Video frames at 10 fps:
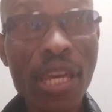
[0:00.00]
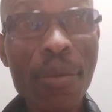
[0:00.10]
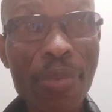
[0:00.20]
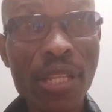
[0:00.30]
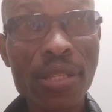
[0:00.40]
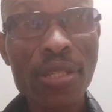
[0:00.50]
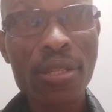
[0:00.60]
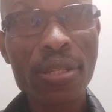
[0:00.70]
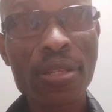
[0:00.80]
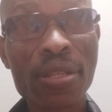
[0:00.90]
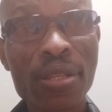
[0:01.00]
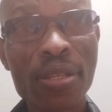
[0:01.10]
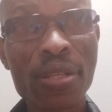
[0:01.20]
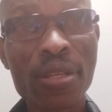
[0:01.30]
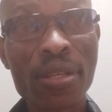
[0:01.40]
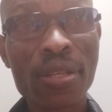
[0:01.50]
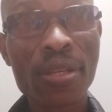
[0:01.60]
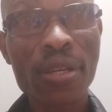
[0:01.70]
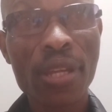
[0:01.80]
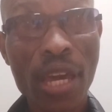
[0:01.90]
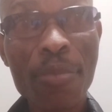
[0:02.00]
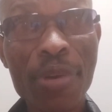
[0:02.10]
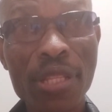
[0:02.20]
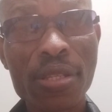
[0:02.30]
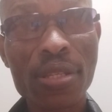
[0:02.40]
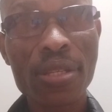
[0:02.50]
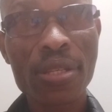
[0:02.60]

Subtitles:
happened. It happened.